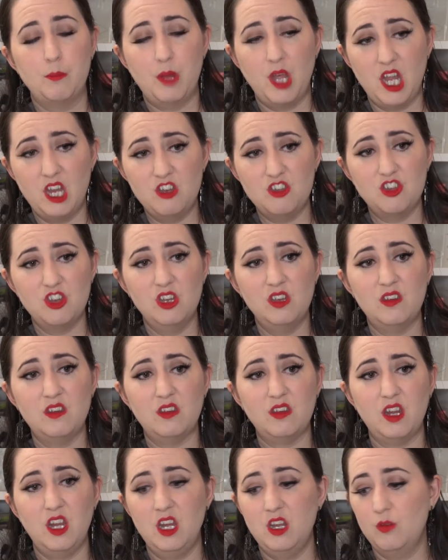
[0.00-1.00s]

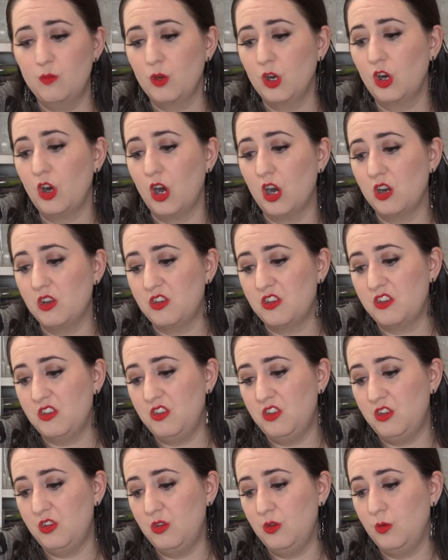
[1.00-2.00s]
patience in regards
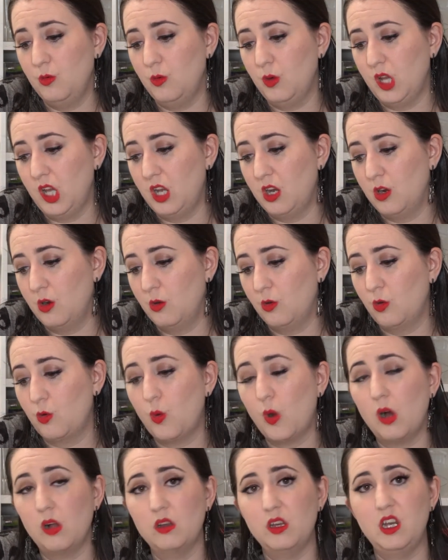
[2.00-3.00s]
to, you know,
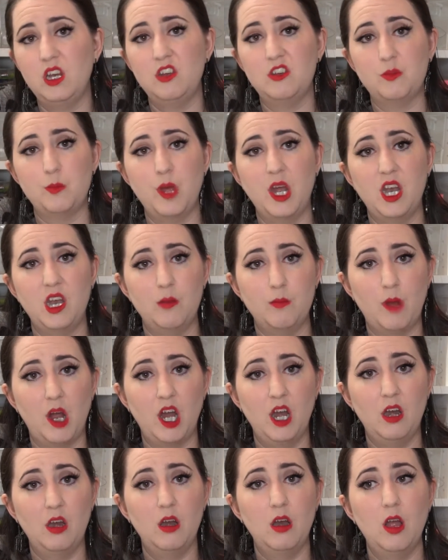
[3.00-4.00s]
qualities men
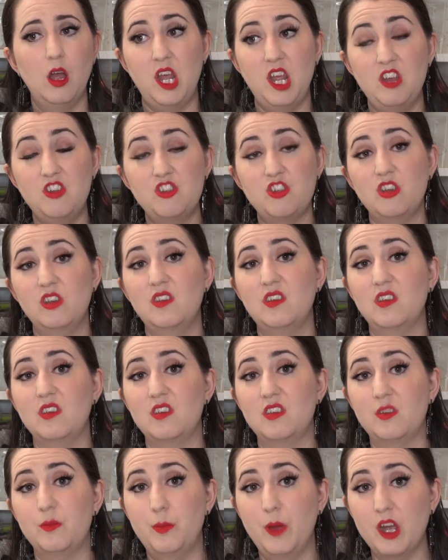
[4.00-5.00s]
admire, patience
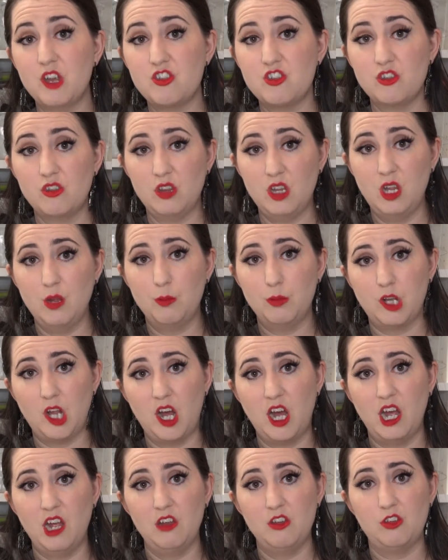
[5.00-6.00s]
especially
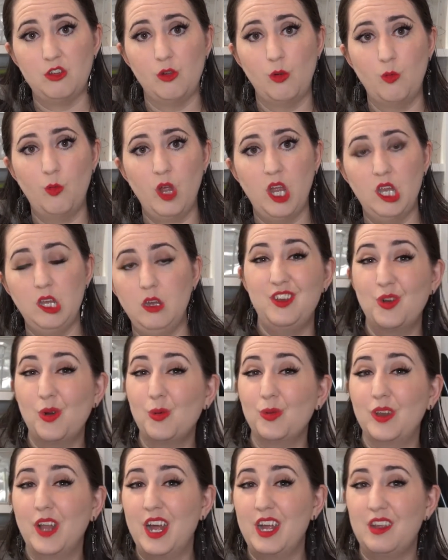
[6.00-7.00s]
applies when you
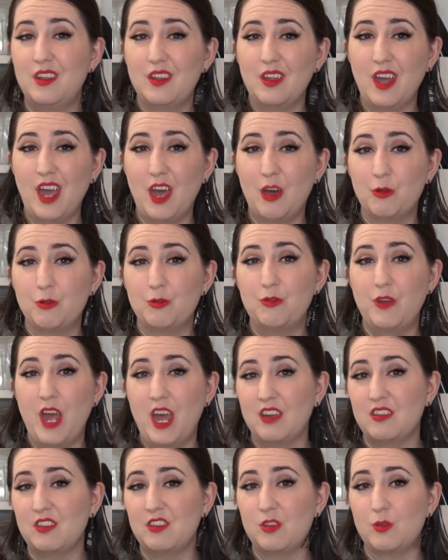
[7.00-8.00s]
don't like how
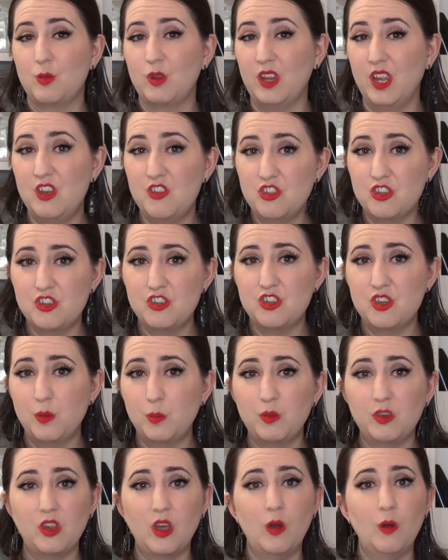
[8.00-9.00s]
fast the
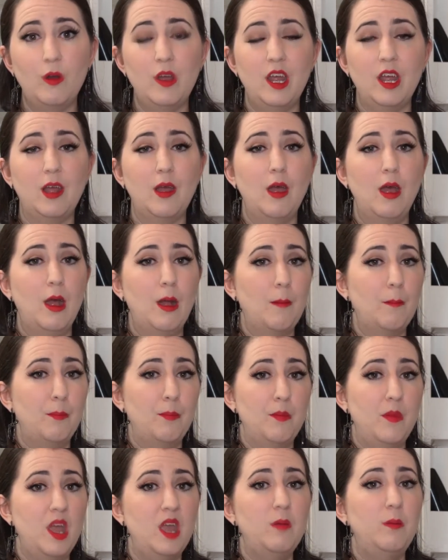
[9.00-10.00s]
relationship's going.
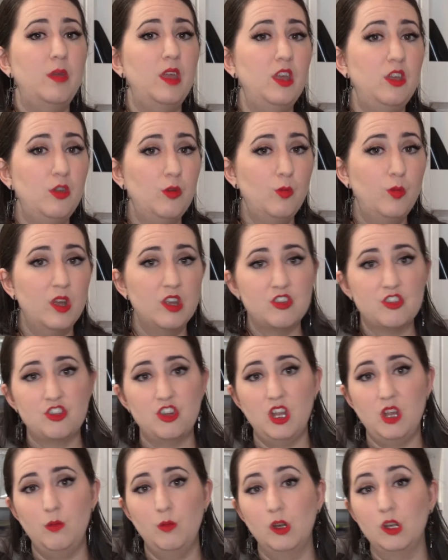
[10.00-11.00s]
Maybe you
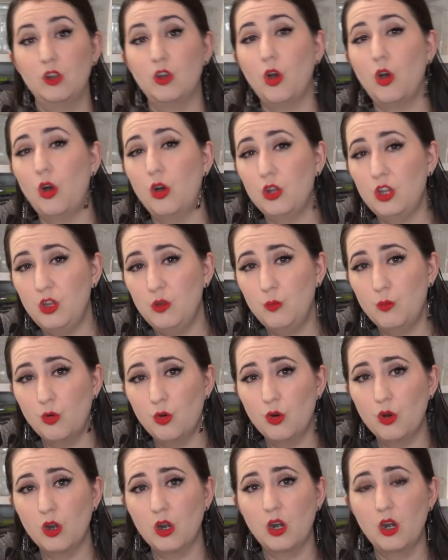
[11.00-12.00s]
wish he would call you
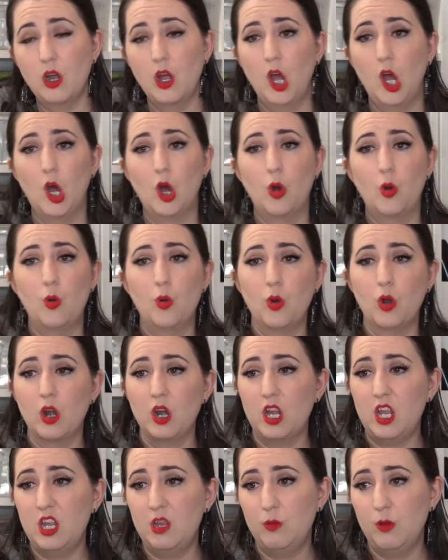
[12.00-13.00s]
more
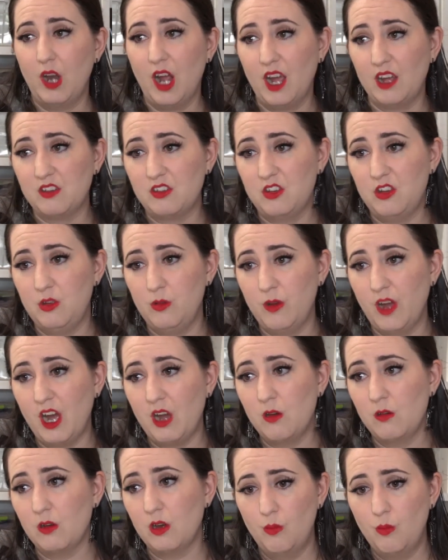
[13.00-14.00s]
or he would ask you
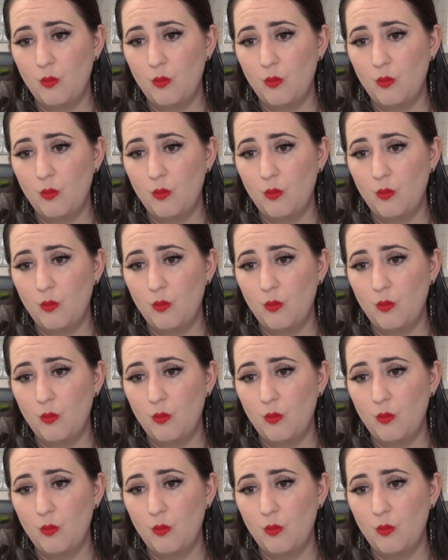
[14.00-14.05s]
out